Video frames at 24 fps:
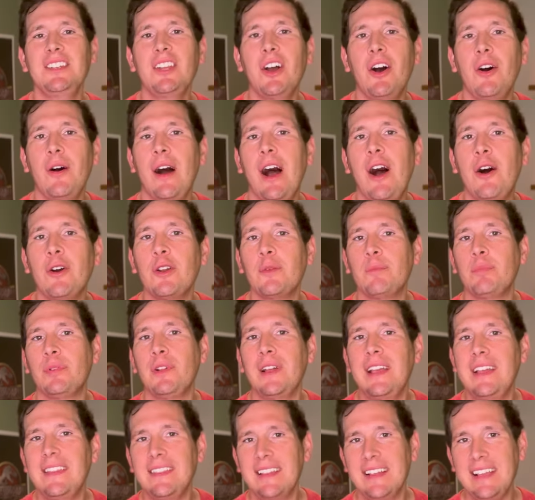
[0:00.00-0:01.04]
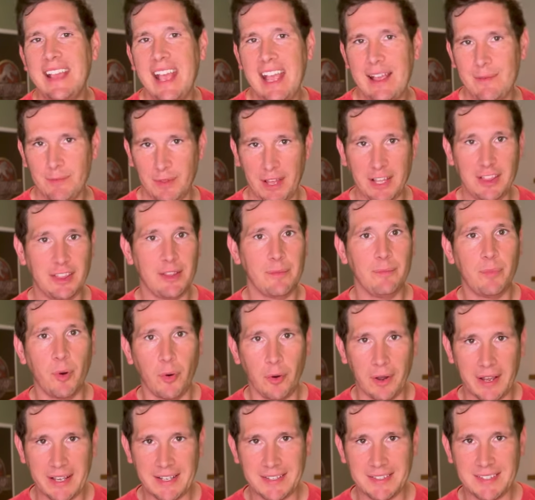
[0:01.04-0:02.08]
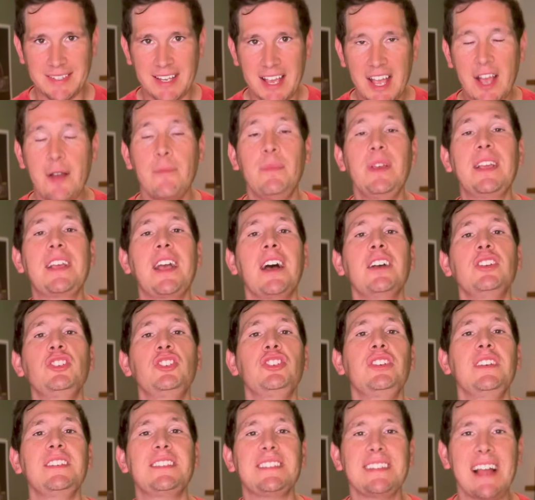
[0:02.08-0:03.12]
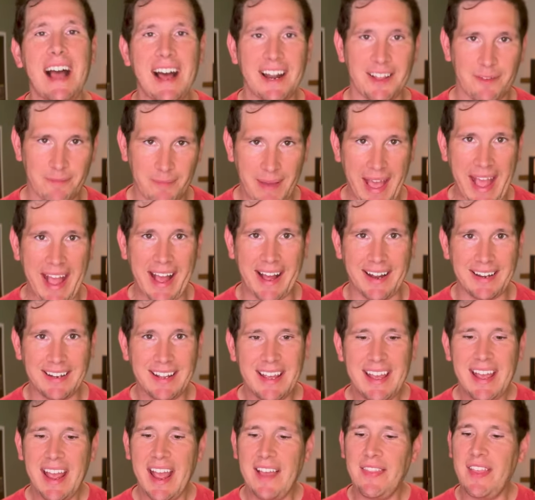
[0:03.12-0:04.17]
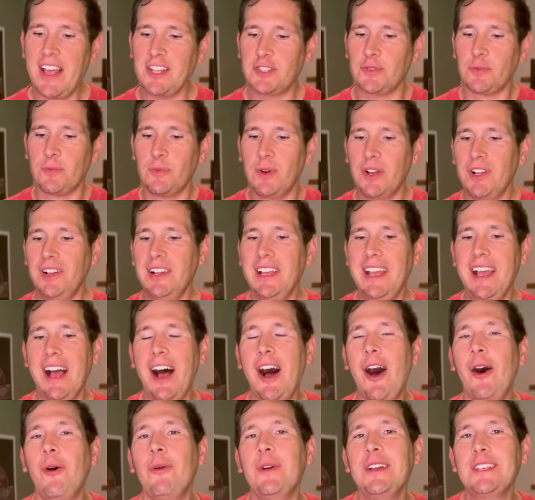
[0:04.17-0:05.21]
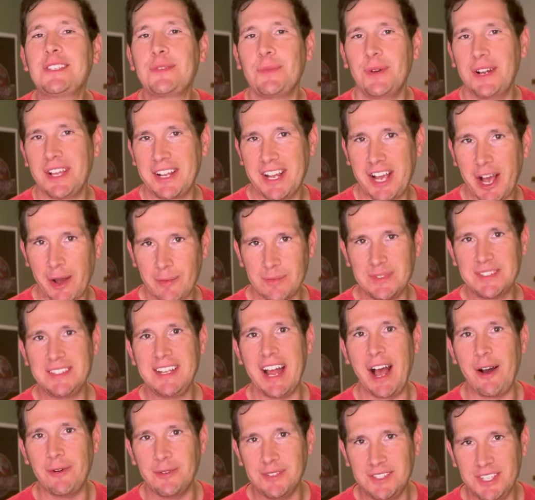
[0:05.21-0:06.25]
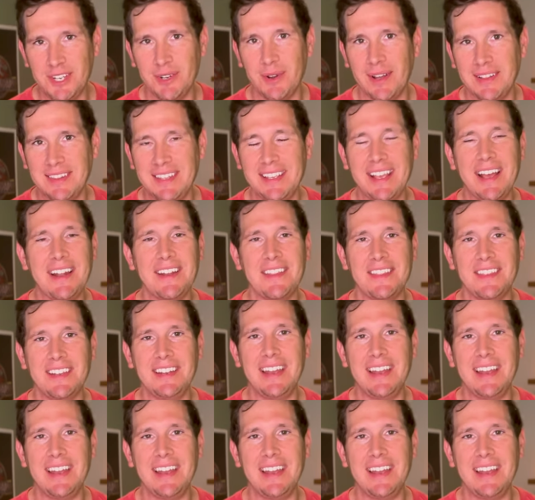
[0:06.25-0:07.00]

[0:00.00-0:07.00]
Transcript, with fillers: know how to play the game like the boys because she's not a man. And that's really always what it comes down to at the end of the